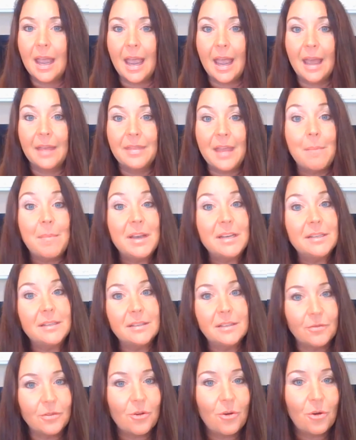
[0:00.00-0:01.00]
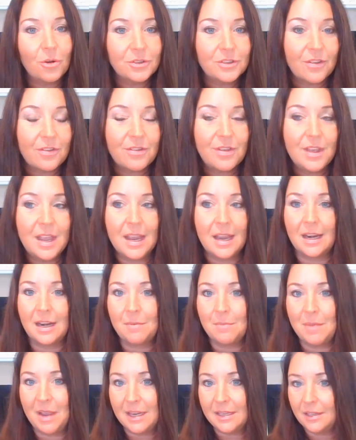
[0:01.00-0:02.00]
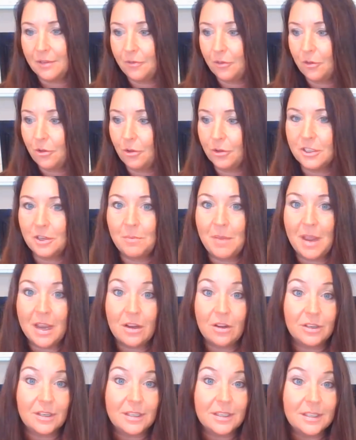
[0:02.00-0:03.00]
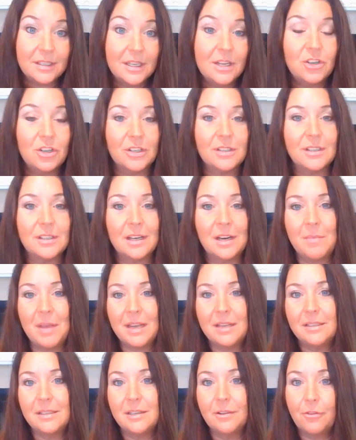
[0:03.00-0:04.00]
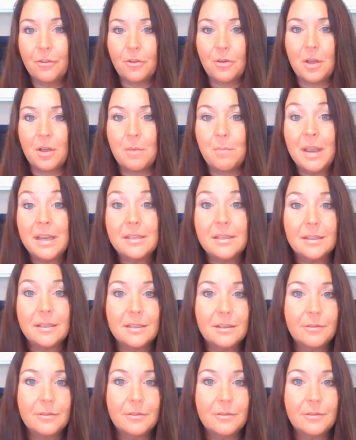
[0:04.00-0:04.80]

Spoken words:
And that makes it difficult to think, and it makes it difficult to make good decisions, and it makes it